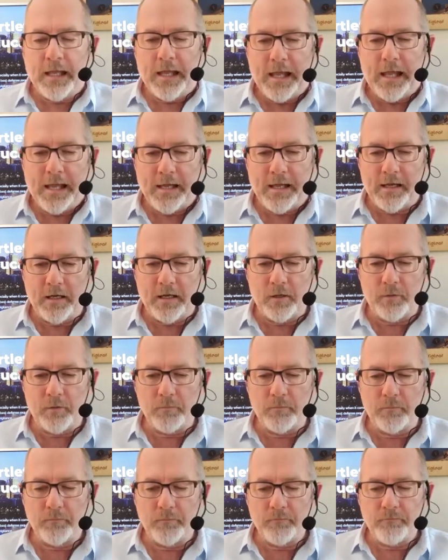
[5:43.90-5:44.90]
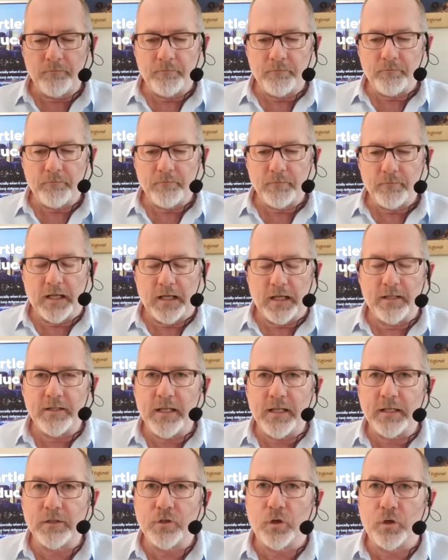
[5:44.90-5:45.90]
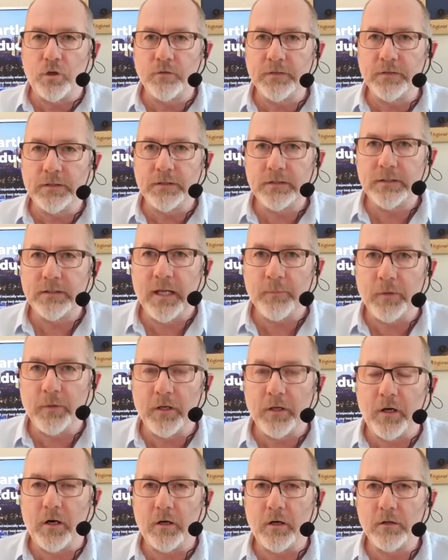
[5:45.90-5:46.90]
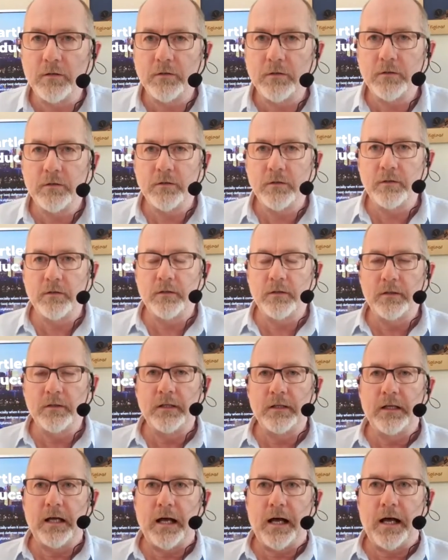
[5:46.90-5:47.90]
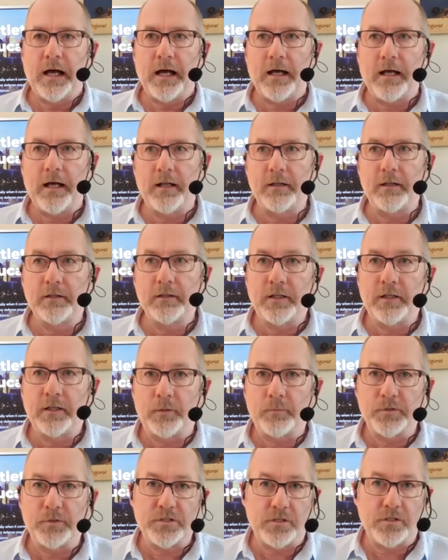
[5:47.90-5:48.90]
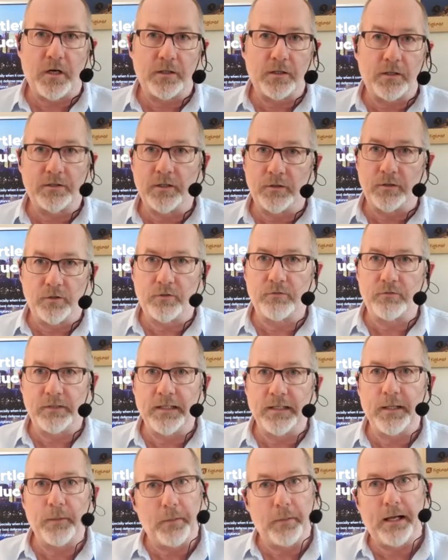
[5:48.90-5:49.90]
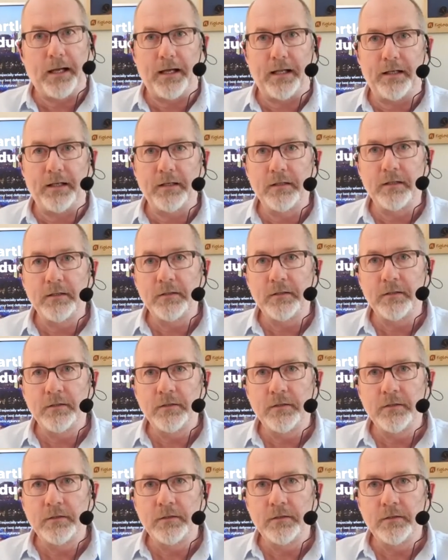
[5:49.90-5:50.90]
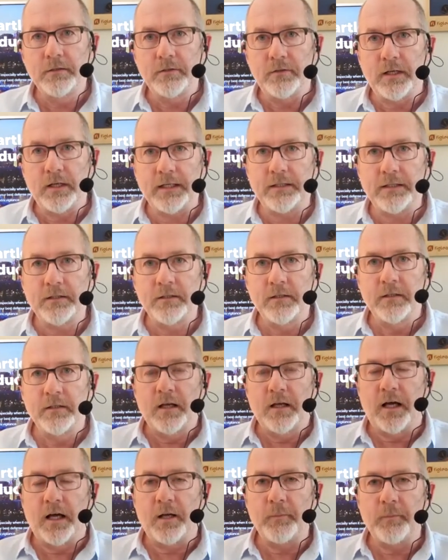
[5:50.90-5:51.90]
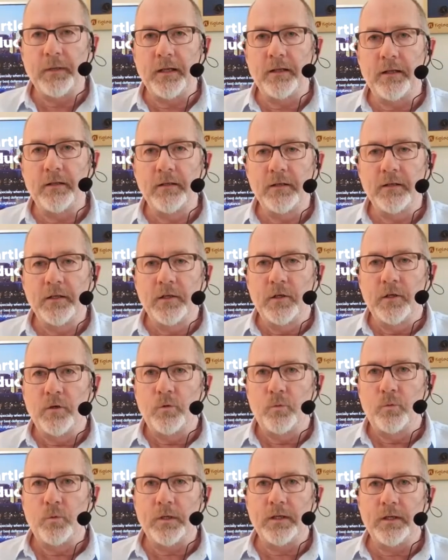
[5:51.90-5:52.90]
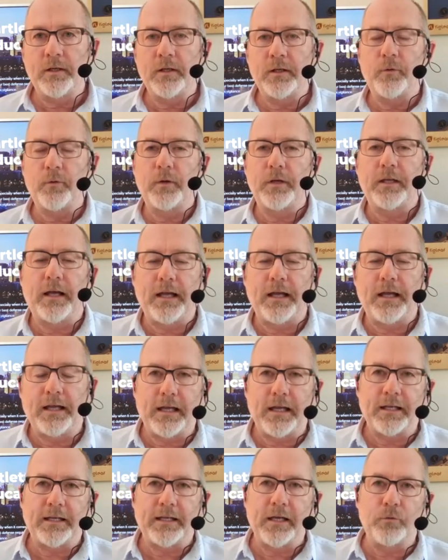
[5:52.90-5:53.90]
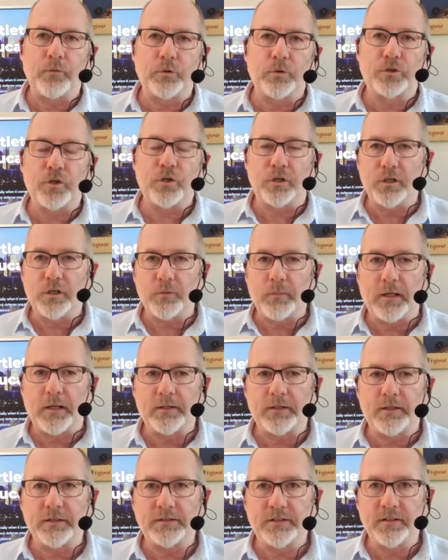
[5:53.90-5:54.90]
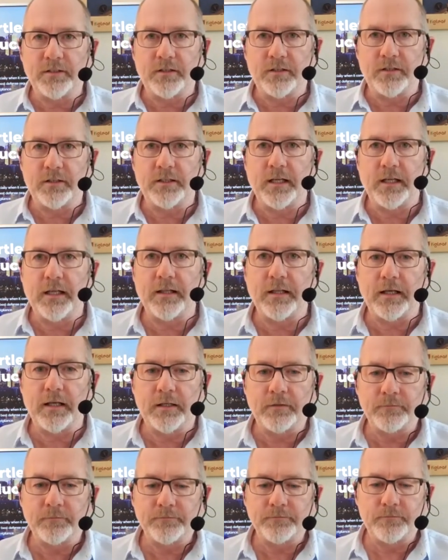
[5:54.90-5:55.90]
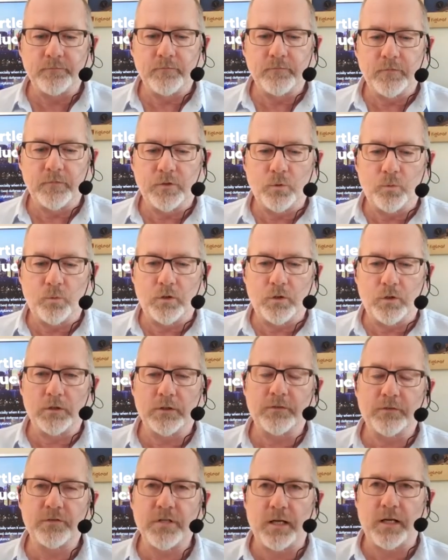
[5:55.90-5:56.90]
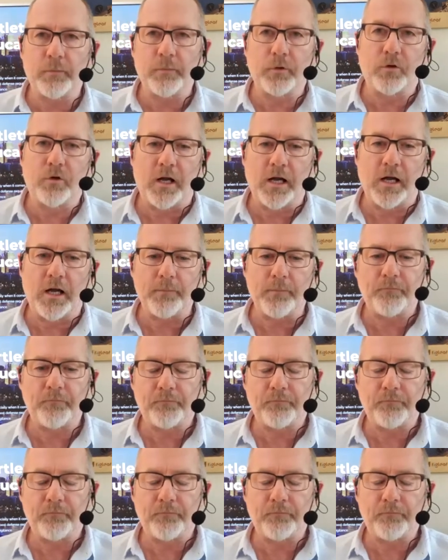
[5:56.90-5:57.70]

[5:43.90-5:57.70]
Um, and then COVID came along, and the numbers started to look really bad, right? I mean, we, we yeah, again, we're talking about this the other day that the world of cybercrime